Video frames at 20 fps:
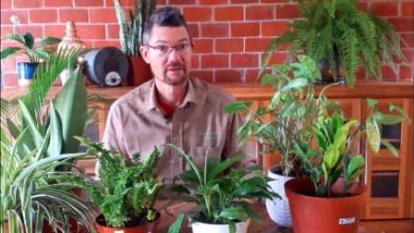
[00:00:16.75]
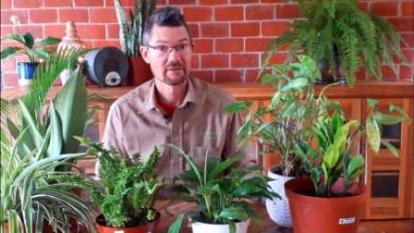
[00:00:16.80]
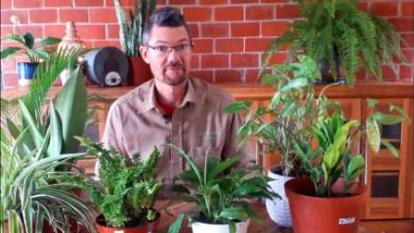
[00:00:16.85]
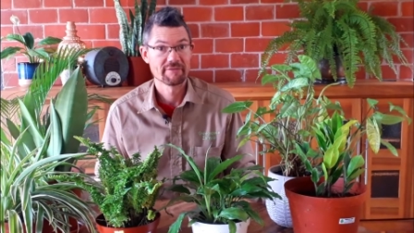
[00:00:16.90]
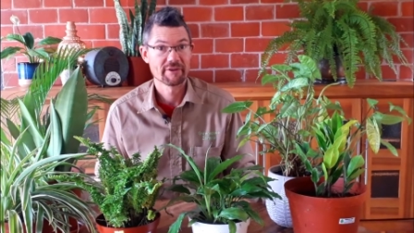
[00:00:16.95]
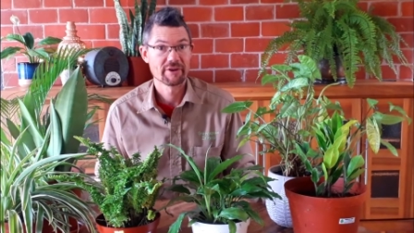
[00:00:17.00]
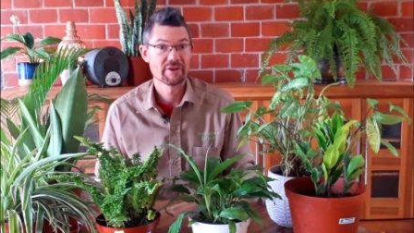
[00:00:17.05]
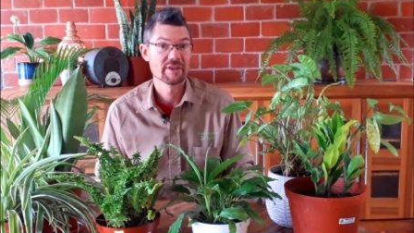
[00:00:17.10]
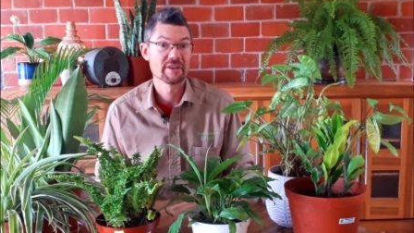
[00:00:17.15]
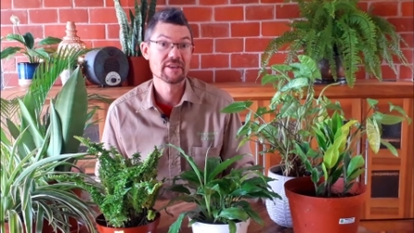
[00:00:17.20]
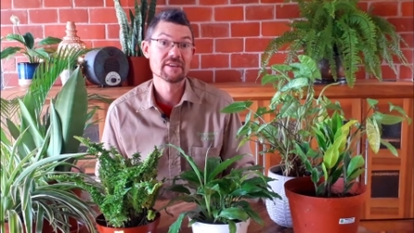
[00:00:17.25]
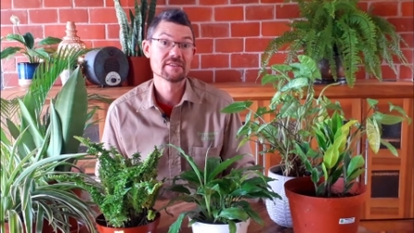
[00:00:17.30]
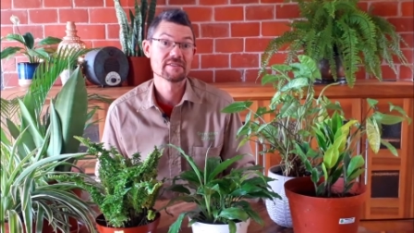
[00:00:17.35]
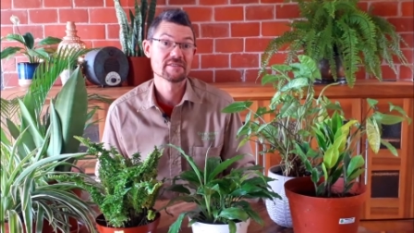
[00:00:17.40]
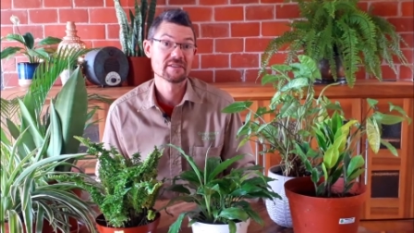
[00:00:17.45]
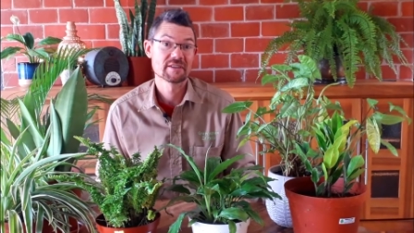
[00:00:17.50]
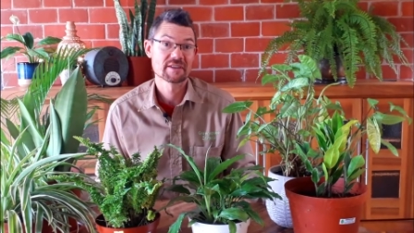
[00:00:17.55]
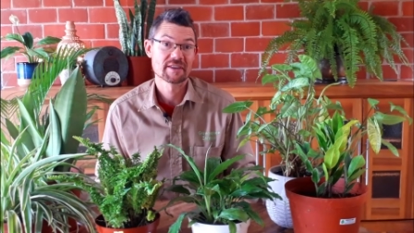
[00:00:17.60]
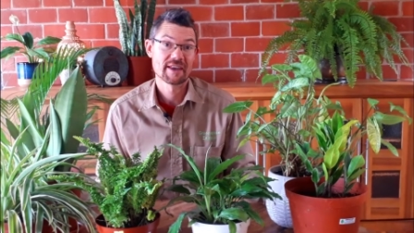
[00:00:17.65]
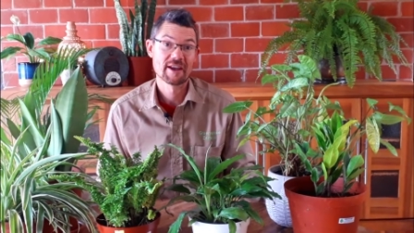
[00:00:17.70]
very
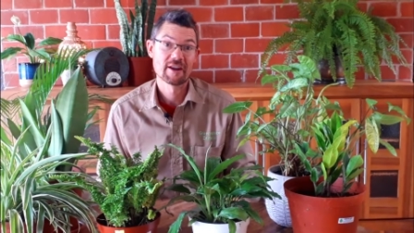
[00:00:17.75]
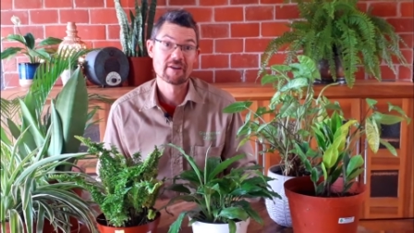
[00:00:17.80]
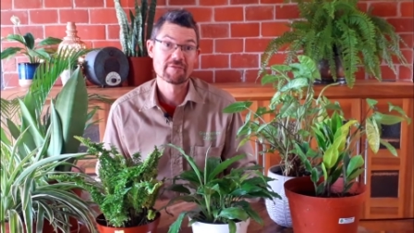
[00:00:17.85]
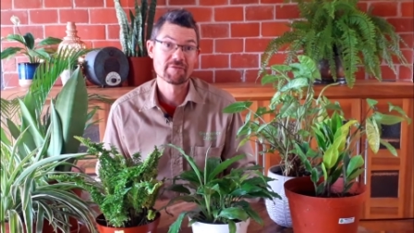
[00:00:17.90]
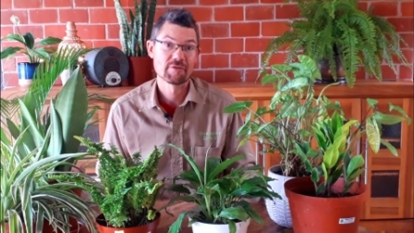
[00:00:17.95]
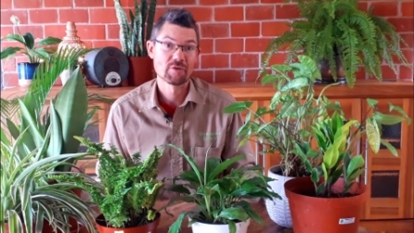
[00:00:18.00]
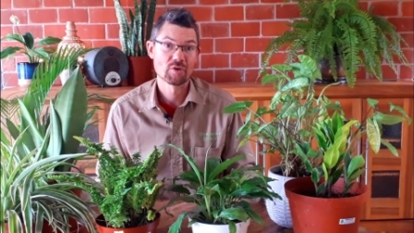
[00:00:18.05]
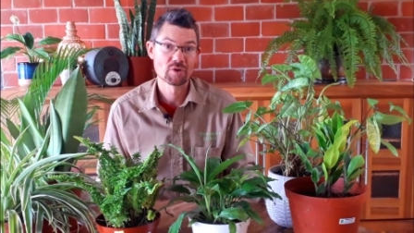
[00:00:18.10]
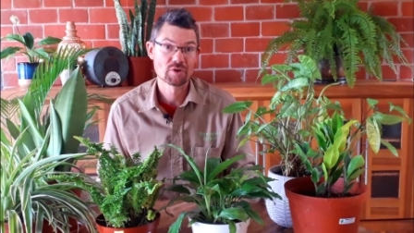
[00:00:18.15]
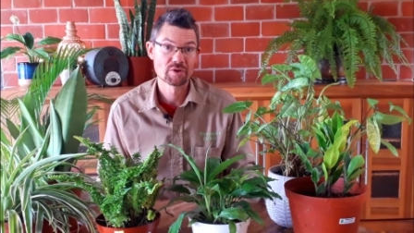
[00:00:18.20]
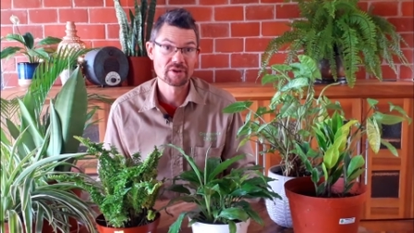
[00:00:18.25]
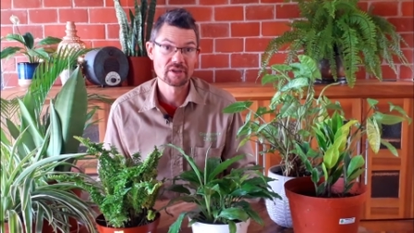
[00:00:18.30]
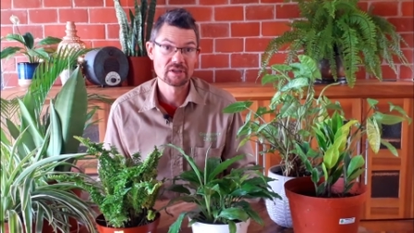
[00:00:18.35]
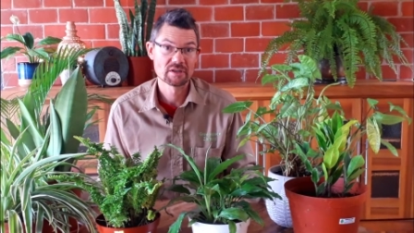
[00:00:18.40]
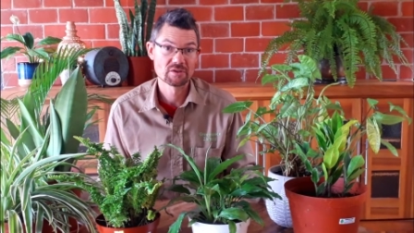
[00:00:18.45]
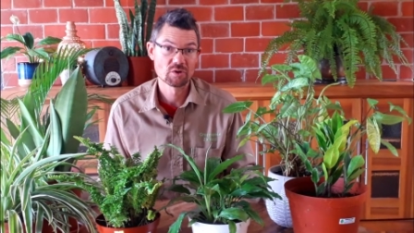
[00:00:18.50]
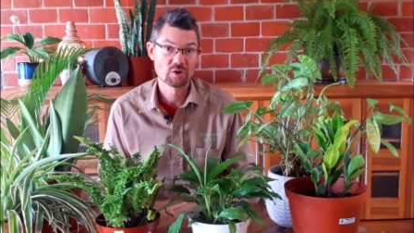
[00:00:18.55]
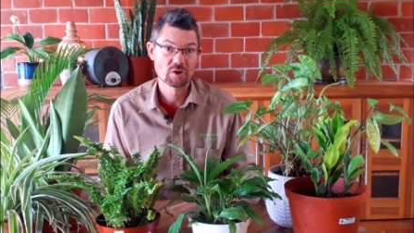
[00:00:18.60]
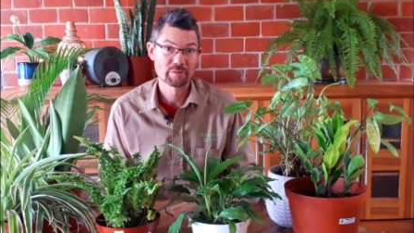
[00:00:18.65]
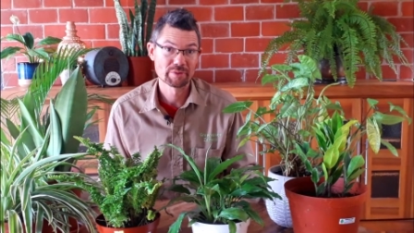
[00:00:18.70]
easy to care for
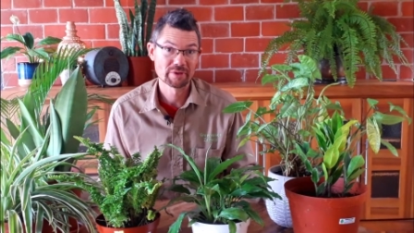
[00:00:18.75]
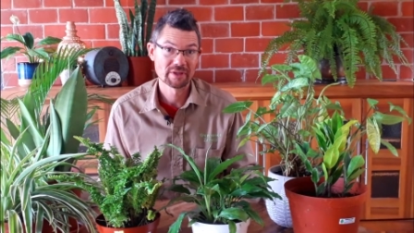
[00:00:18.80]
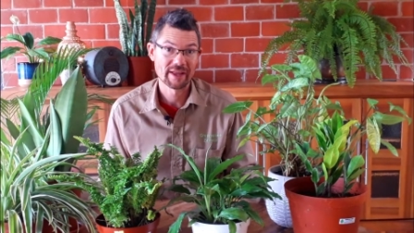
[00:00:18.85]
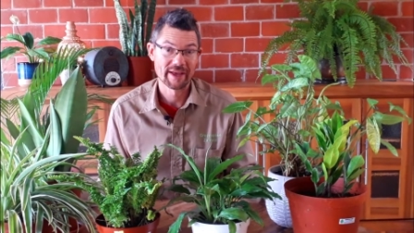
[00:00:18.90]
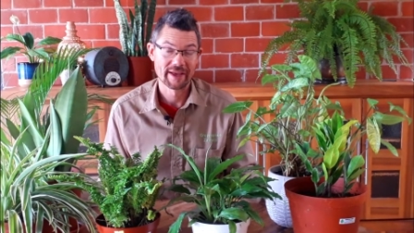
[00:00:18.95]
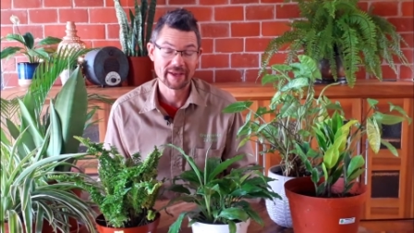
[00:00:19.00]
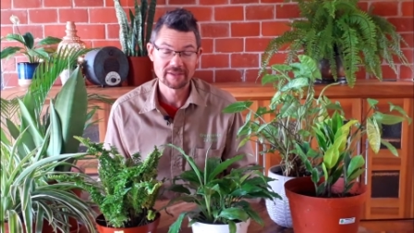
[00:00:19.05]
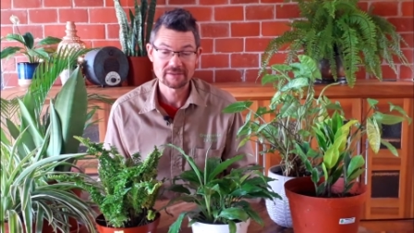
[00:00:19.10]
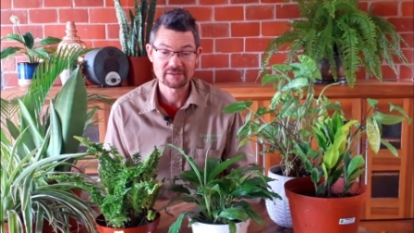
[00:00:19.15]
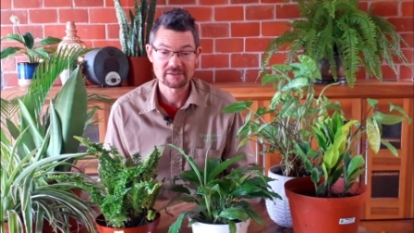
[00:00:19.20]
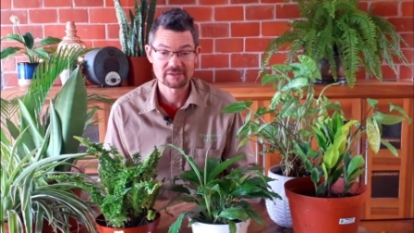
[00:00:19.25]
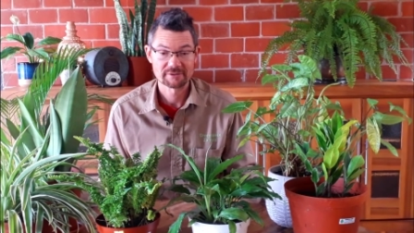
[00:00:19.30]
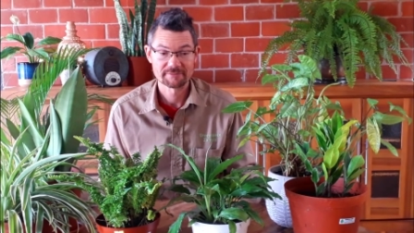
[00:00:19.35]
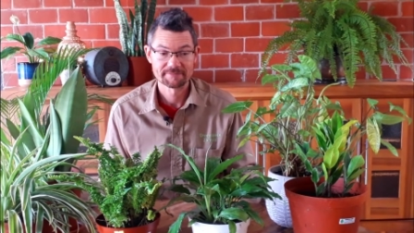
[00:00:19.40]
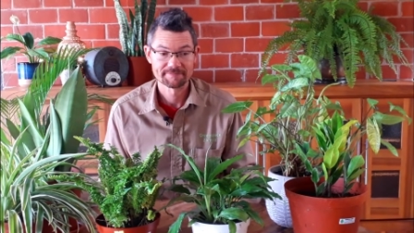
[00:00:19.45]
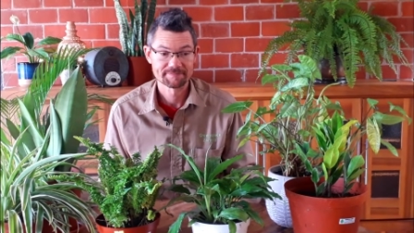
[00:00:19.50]
indoor plants.